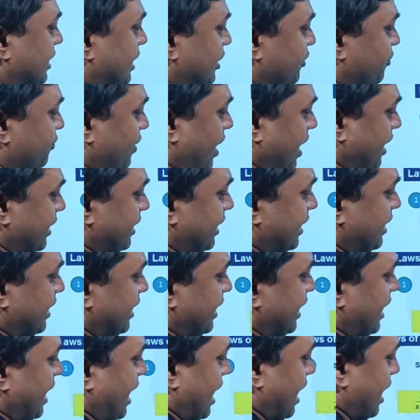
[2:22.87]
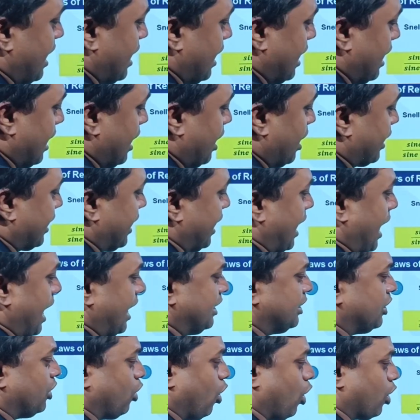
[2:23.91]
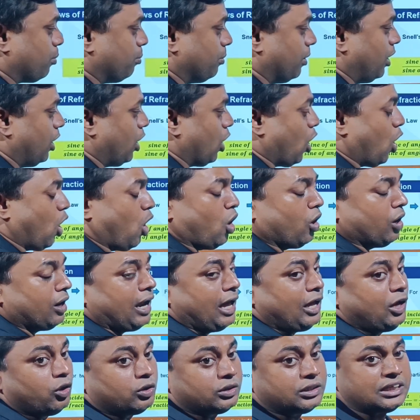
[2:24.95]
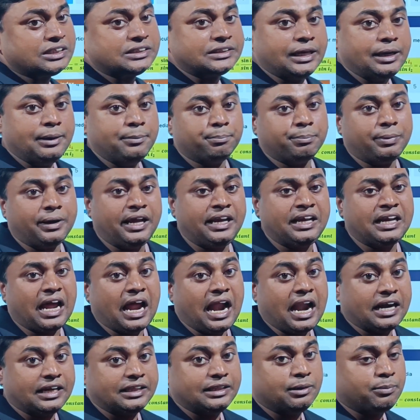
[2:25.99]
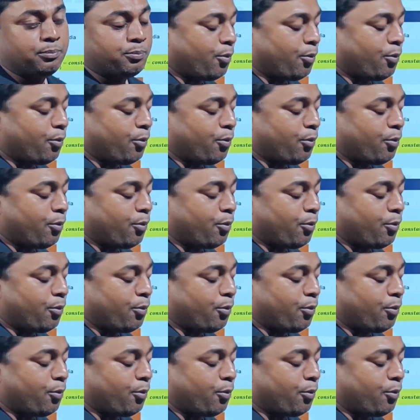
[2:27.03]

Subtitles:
the refracted ray, okay, and the normal all lie on the same plane at the